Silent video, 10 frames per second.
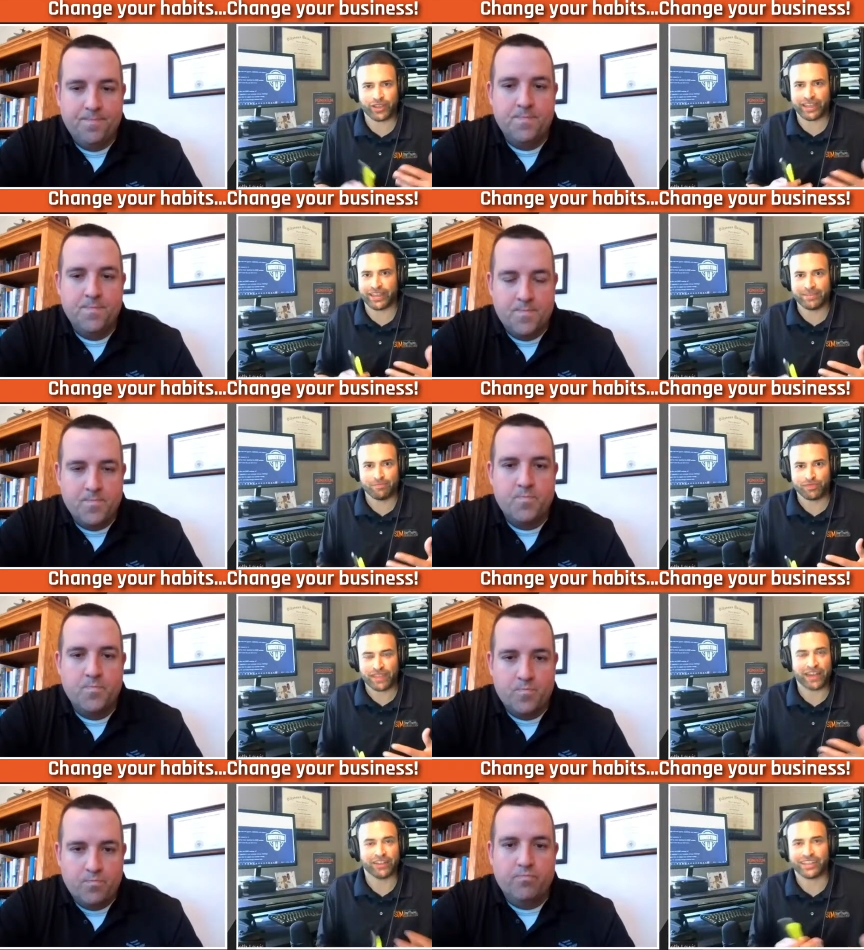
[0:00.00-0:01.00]
Speaker 1: okay,
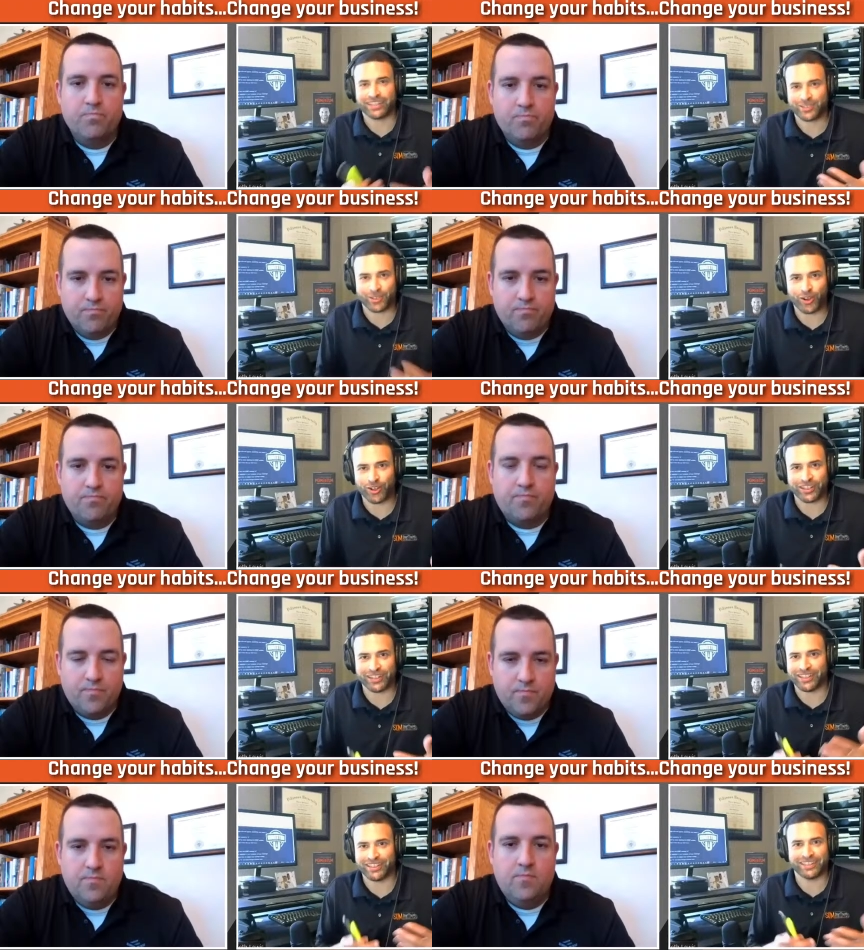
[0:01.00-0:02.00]
how to get
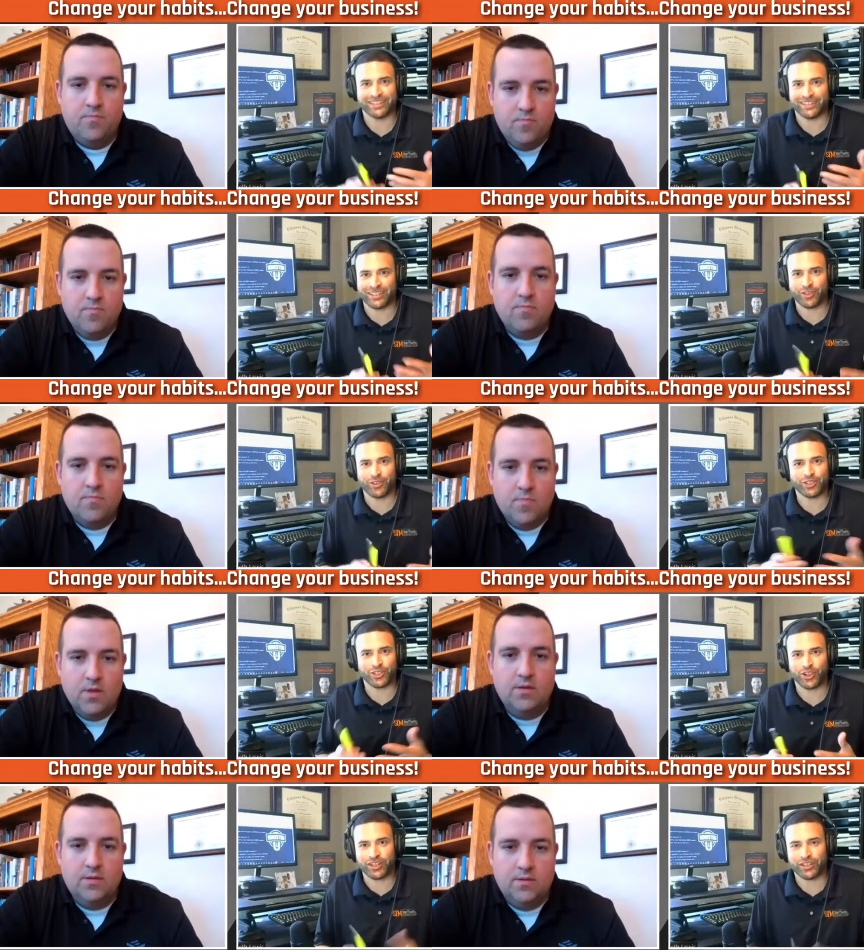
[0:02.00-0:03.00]
started, and you know
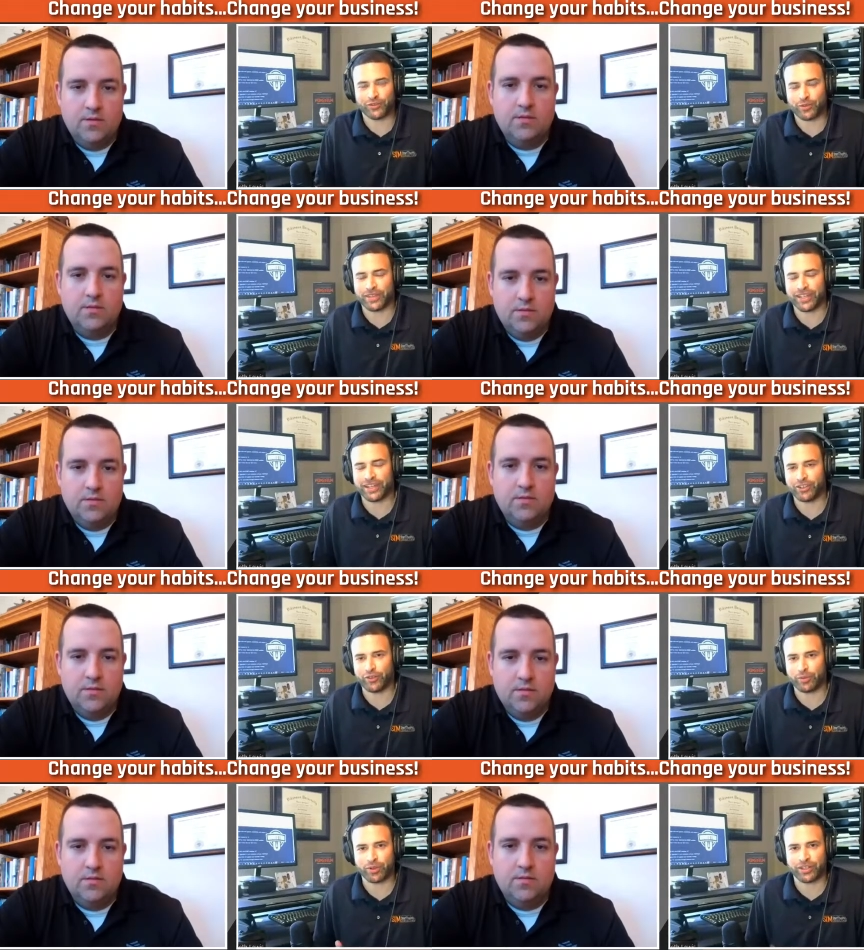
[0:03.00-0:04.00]
the journey from
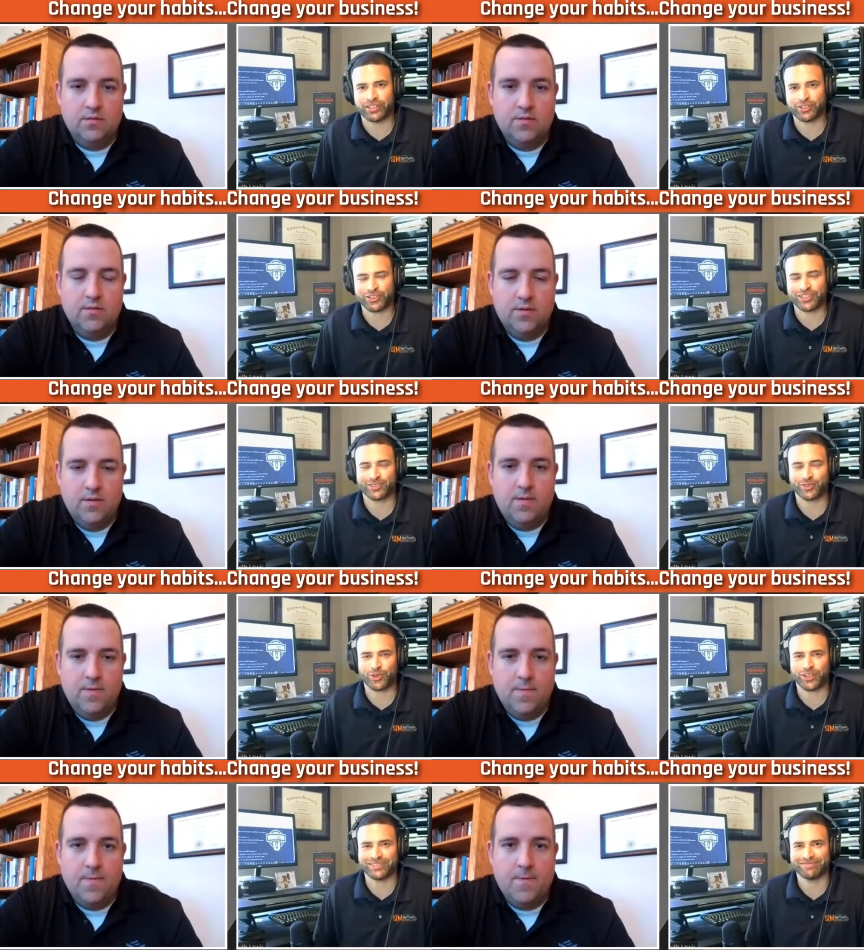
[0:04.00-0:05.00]
there. You have a pretty interesting
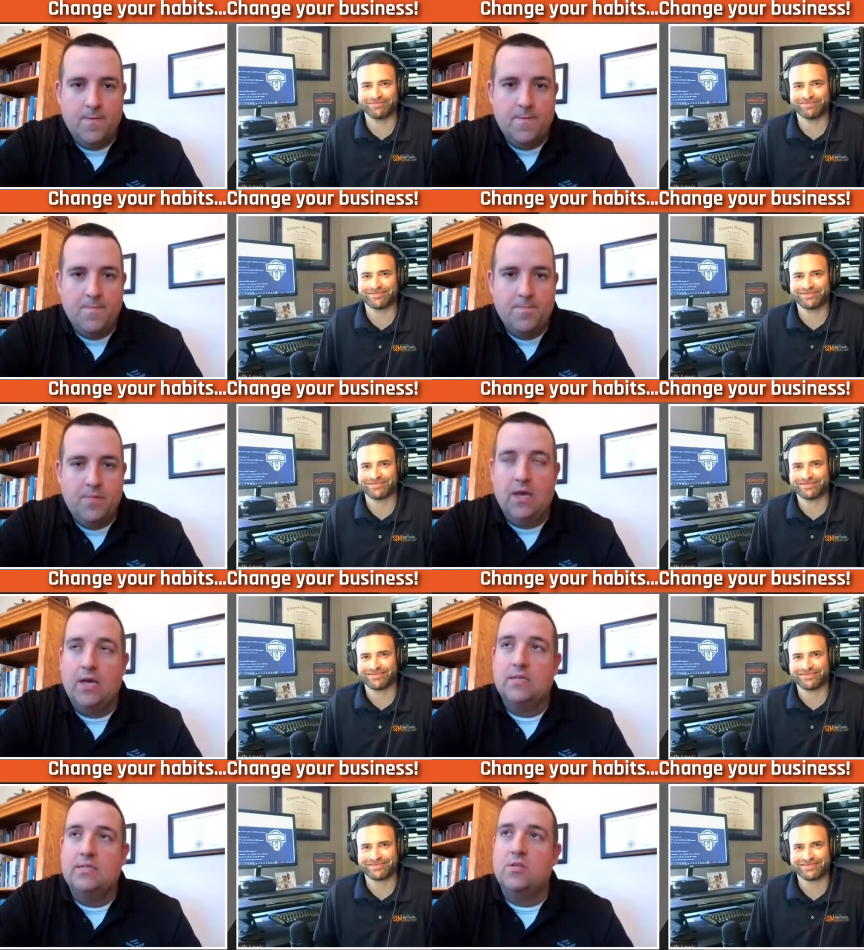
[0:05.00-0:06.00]
story.
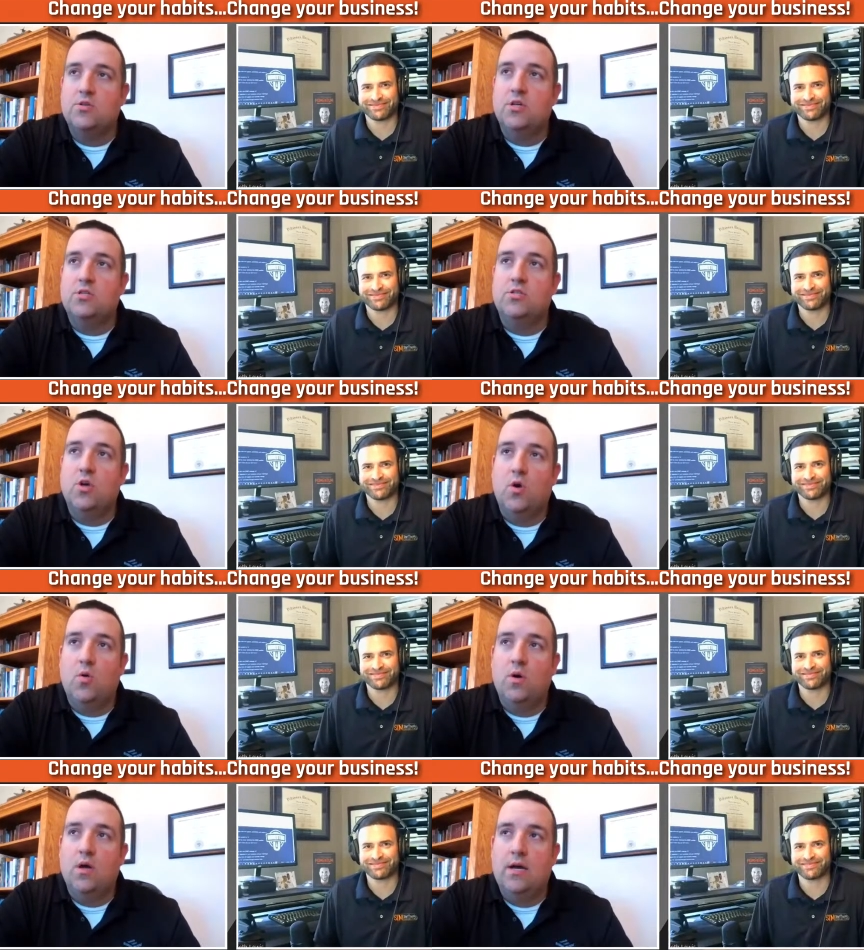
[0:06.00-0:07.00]
Speaker 2: Yeah, sounds good.
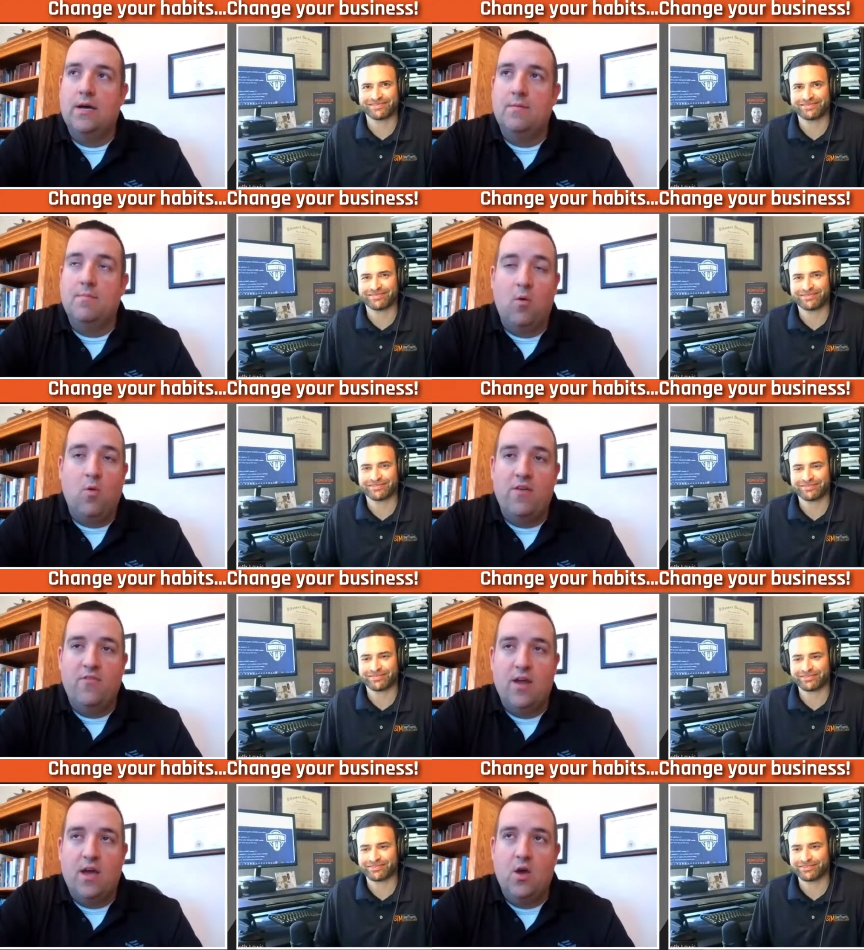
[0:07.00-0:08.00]
So uh, my
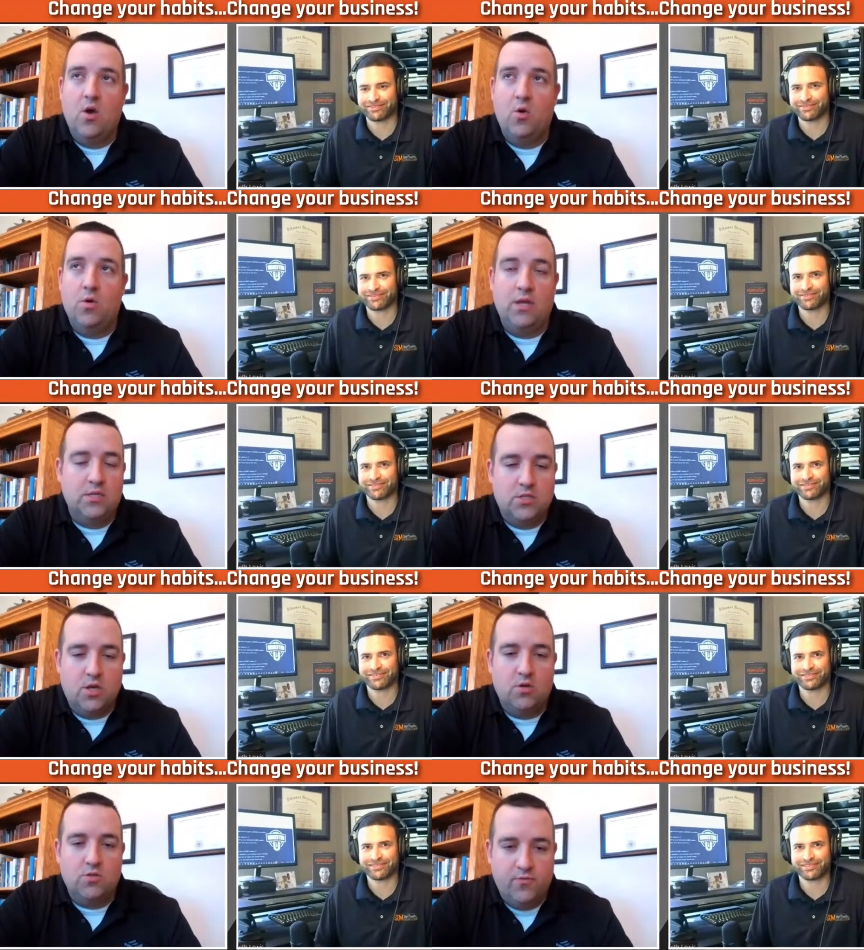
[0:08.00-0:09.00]
wife and I own
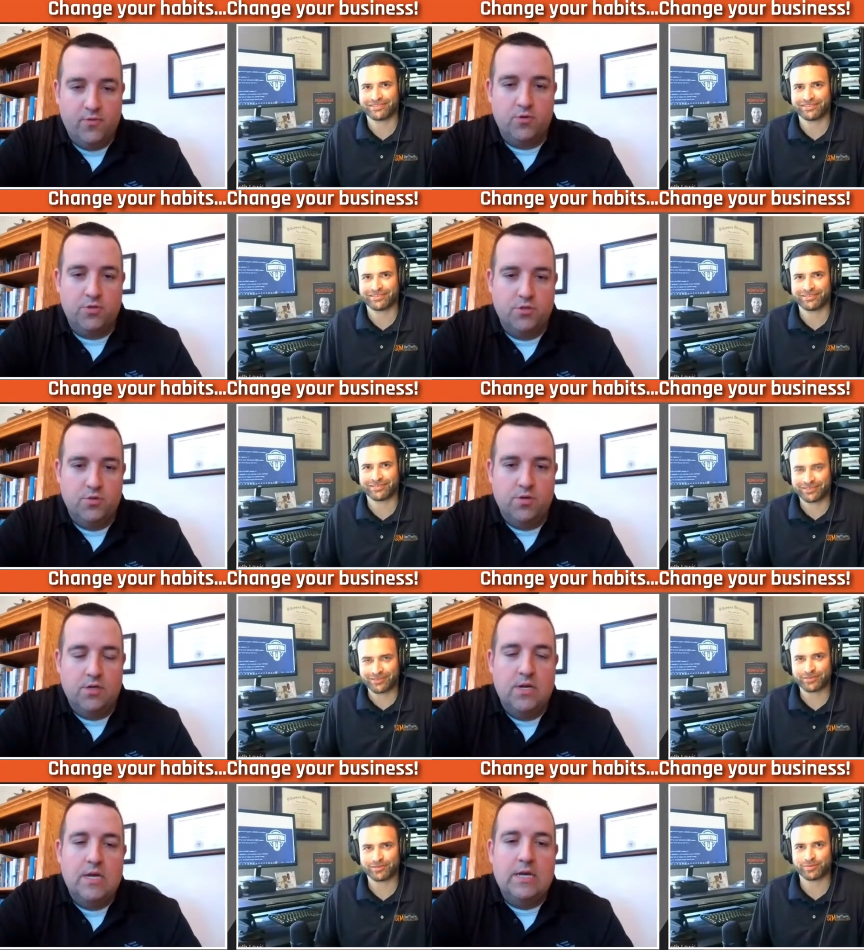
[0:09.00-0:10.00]
East Coast Floor
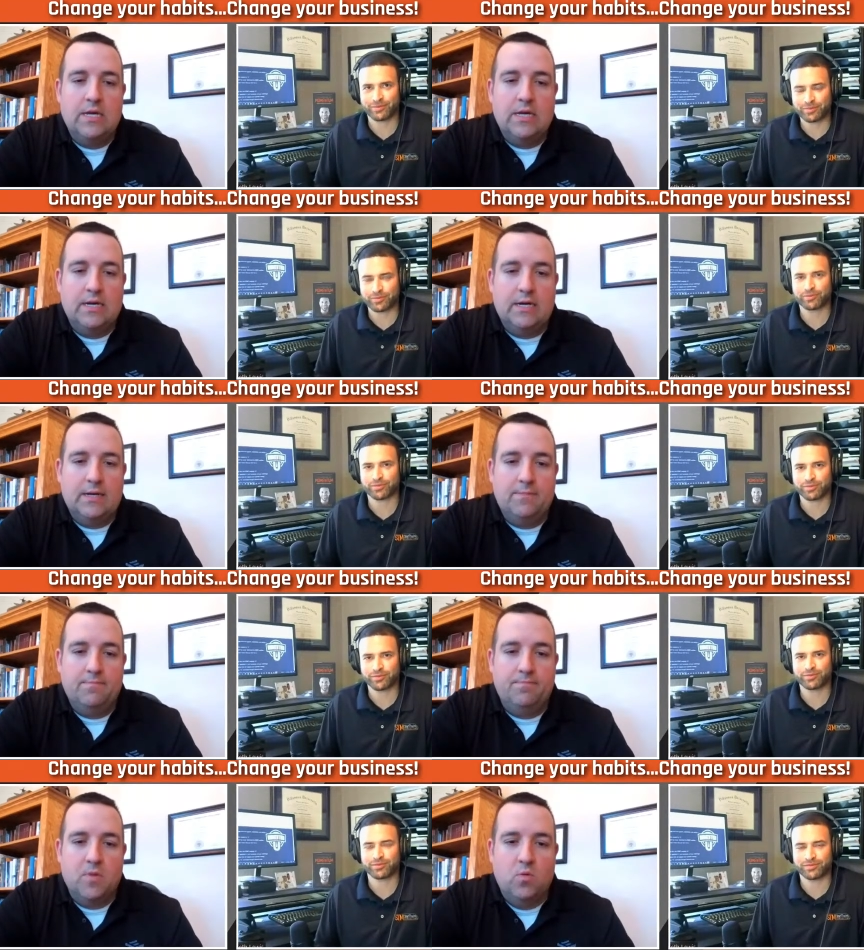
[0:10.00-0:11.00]
Store,
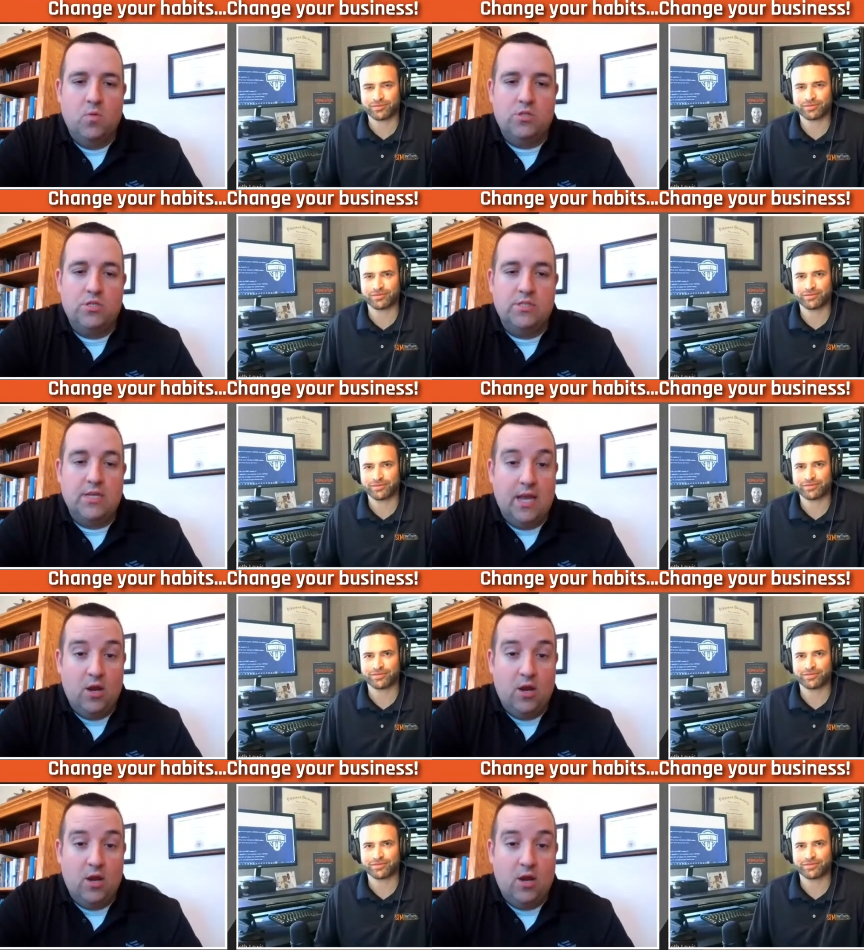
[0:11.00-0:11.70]
um, which is